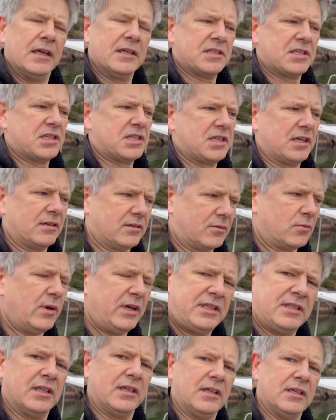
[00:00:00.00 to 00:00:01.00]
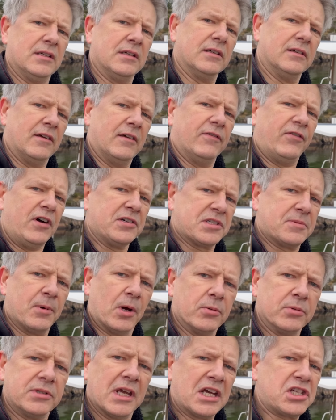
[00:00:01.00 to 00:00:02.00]
it's uh, quite a fast
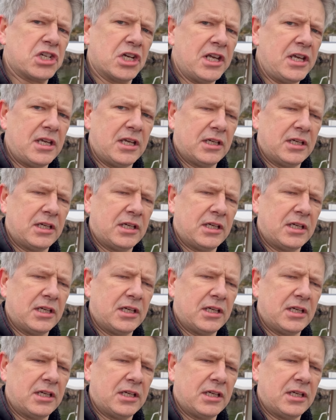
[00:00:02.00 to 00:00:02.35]
boat actually.